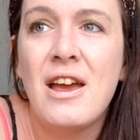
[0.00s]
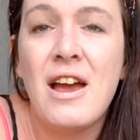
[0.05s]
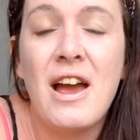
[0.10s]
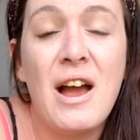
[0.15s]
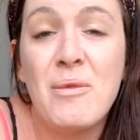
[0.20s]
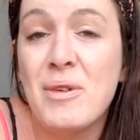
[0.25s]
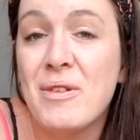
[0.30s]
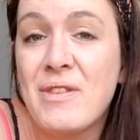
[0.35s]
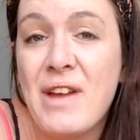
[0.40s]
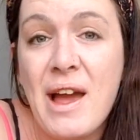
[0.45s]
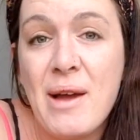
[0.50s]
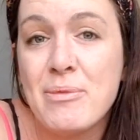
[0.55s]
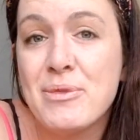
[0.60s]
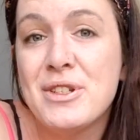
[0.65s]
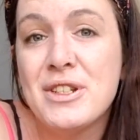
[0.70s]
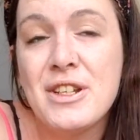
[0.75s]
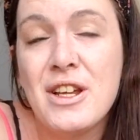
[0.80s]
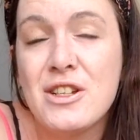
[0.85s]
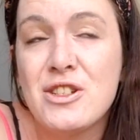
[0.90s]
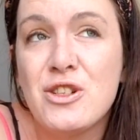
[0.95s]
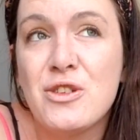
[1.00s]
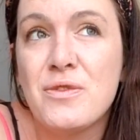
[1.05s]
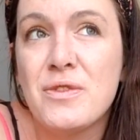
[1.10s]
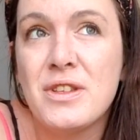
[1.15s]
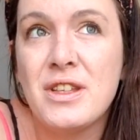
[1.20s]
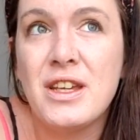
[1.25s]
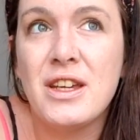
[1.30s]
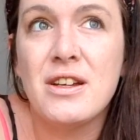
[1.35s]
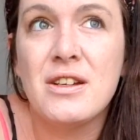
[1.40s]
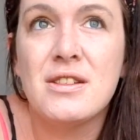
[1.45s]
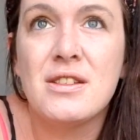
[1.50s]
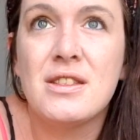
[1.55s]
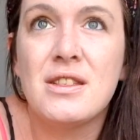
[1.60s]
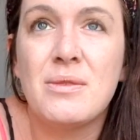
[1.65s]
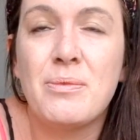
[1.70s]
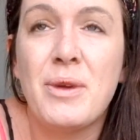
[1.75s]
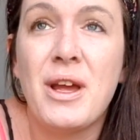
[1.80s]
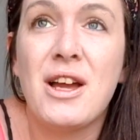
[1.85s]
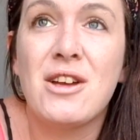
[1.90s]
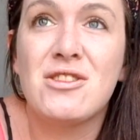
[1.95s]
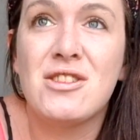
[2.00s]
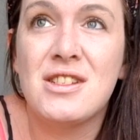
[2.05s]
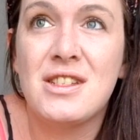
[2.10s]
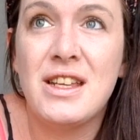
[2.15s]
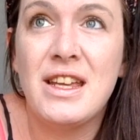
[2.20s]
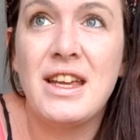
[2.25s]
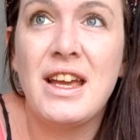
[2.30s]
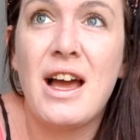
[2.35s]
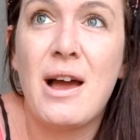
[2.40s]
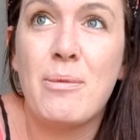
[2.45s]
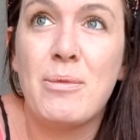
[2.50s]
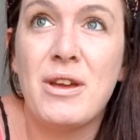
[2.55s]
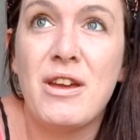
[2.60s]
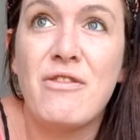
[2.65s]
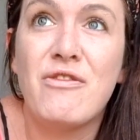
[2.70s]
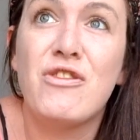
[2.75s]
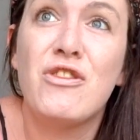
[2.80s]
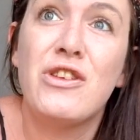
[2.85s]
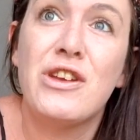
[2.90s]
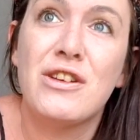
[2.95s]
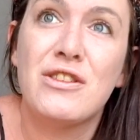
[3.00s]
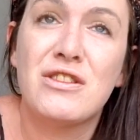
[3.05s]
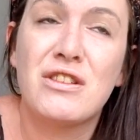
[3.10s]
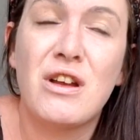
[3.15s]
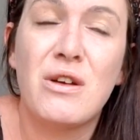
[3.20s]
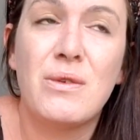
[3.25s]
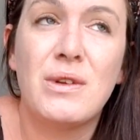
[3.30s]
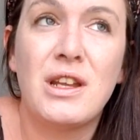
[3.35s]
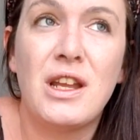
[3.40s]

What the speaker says: and we've kept in touch over the years, and we actually seen Gabby a few years ago in